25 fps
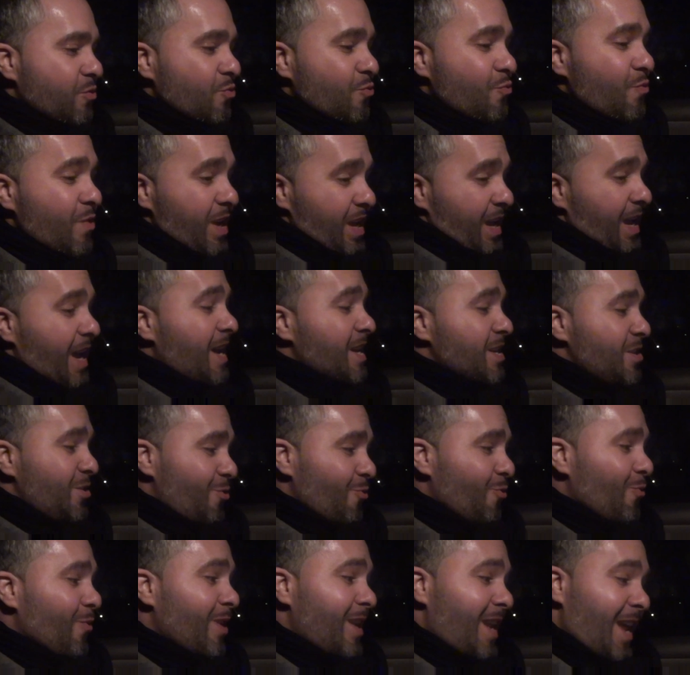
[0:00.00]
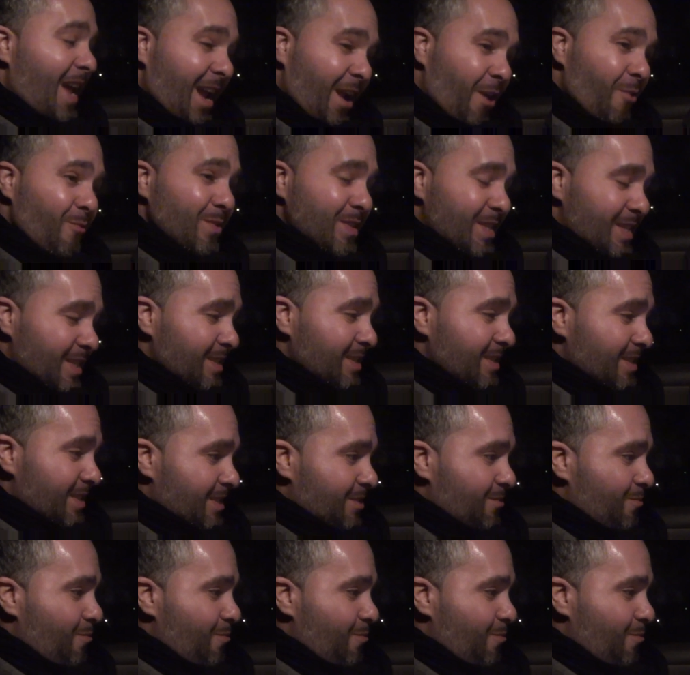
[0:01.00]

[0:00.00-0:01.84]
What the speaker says: you and your inheritance,